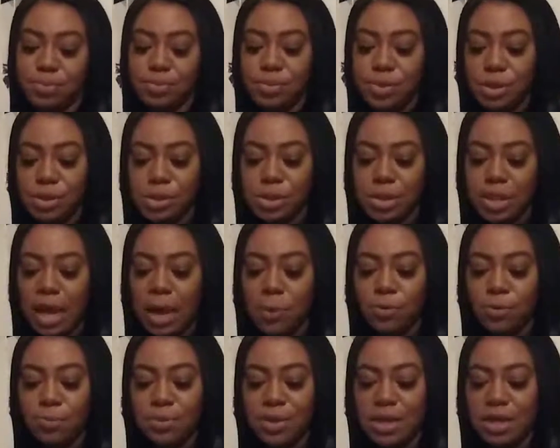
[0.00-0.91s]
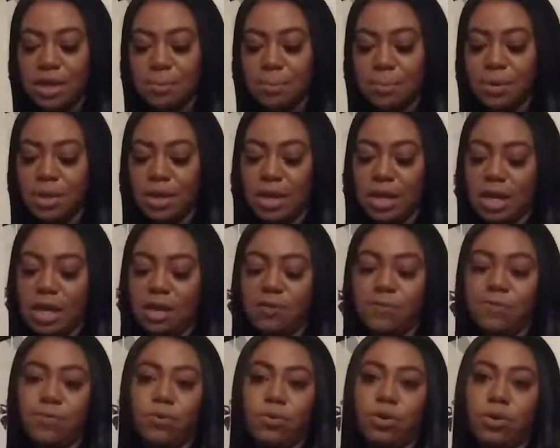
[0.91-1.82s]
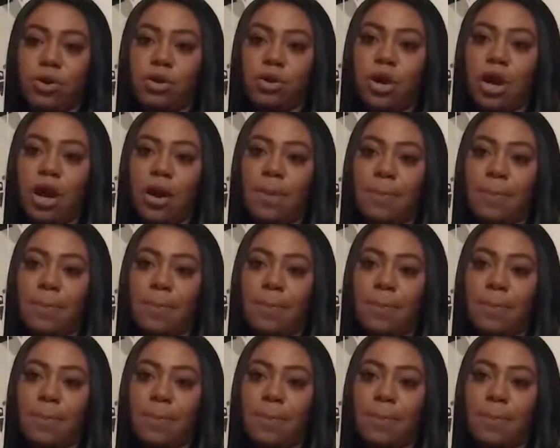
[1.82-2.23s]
So that would be a plan for